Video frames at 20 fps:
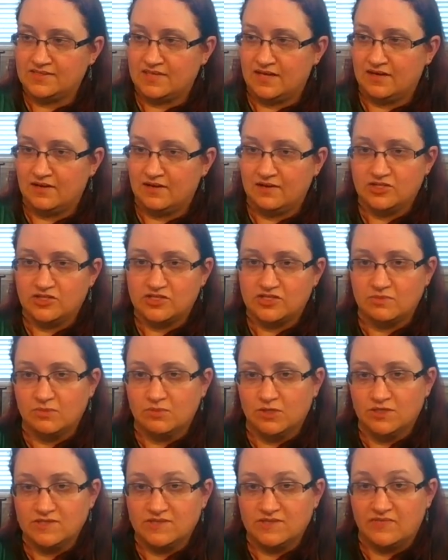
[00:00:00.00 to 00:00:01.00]
going to just
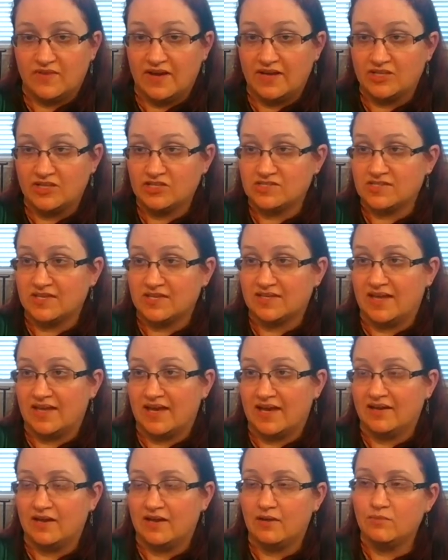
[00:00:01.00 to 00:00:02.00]
emulsify just like
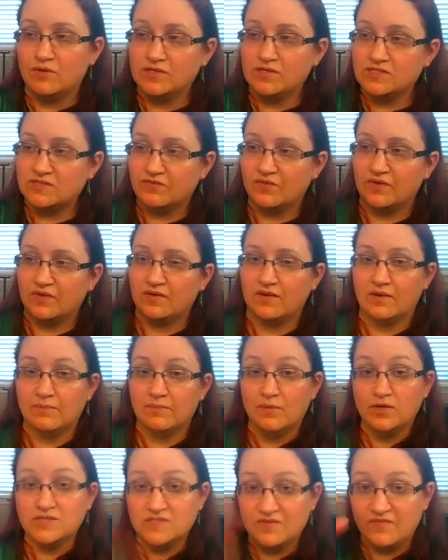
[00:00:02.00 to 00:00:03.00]
that. Now,
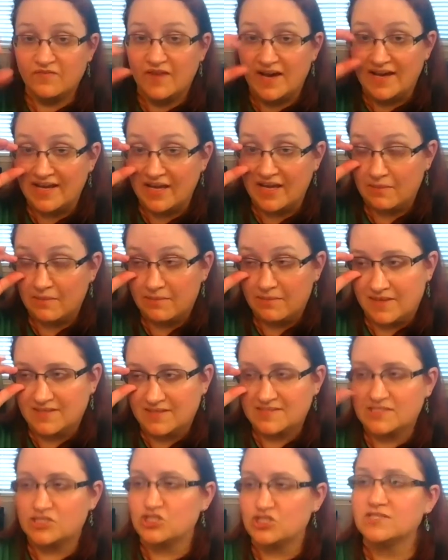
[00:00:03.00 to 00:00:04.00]
emulsifying
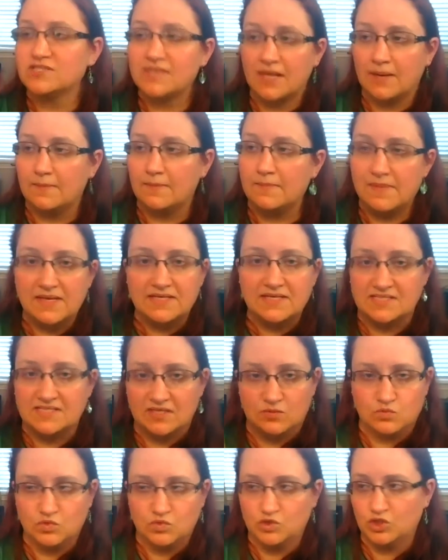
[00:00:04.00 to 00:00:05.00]
means it's just going to mix
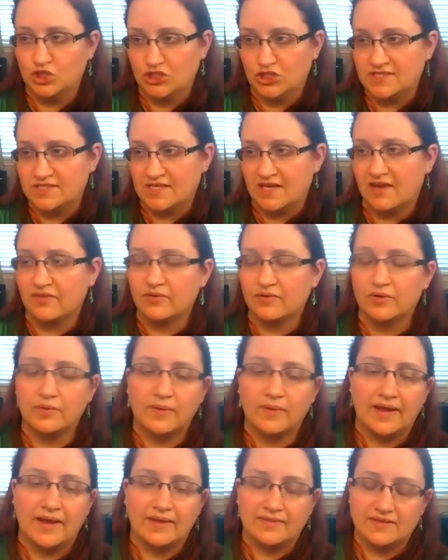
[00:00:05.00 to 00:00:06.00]
in real good together,
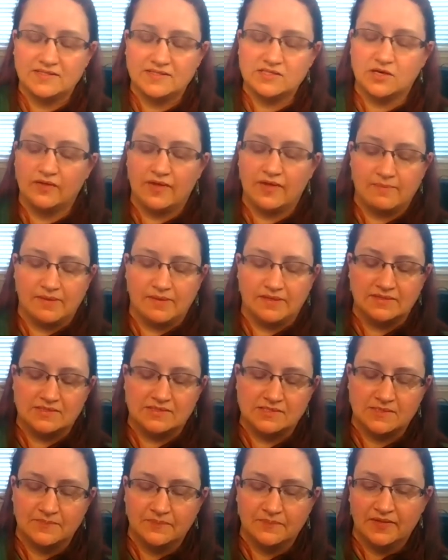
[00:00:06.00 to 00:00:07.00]
okay? That's all that
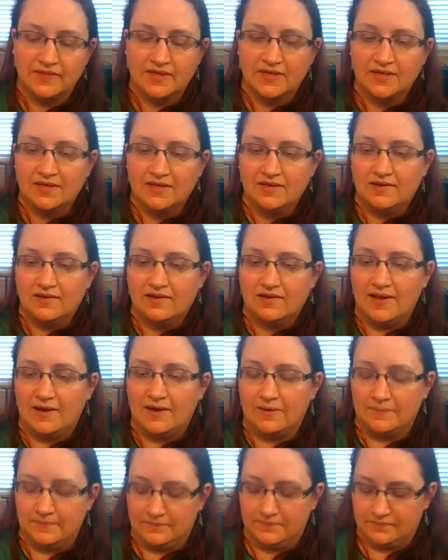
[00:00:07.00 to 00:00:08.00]
means.
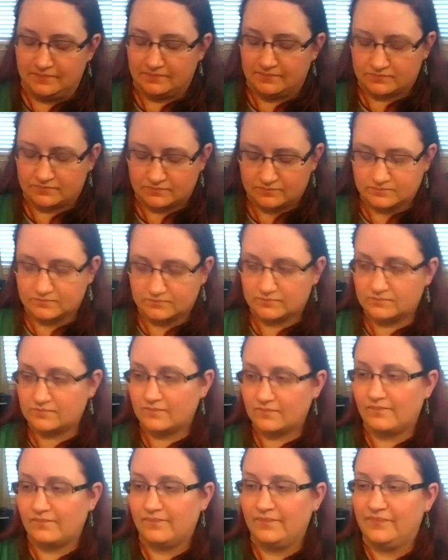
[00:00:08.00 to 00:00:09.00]
Now,
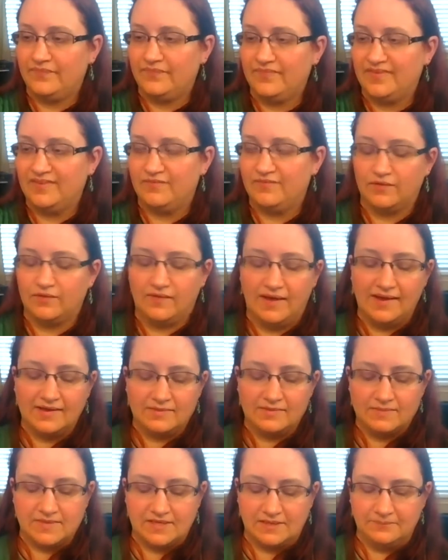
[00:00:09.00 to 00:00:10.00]
if you're like
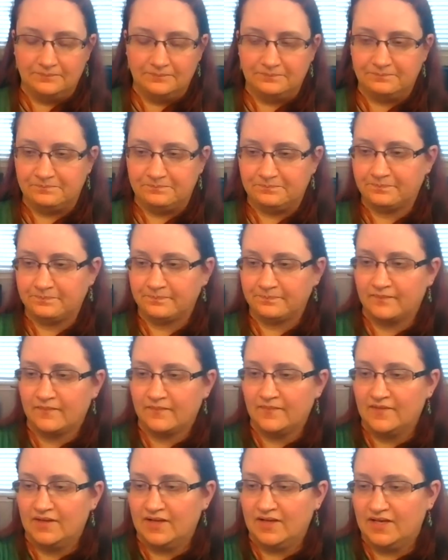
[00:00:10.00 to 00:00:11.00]
me
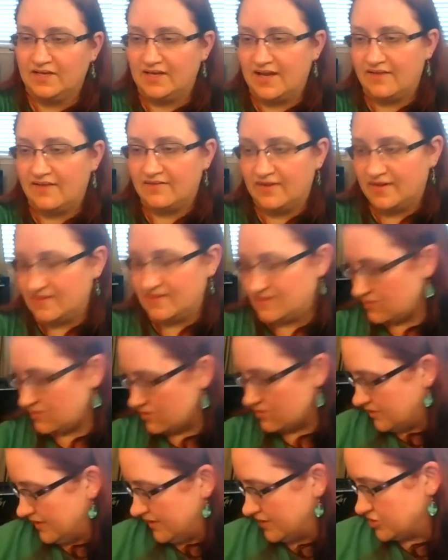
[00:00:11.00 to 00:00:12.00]
and you have a nice little
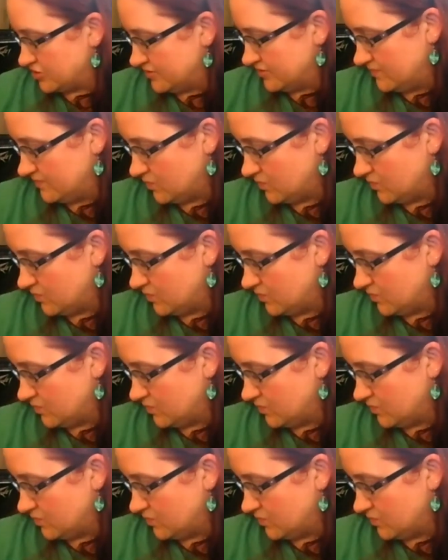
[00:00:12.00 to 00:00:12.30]
collection,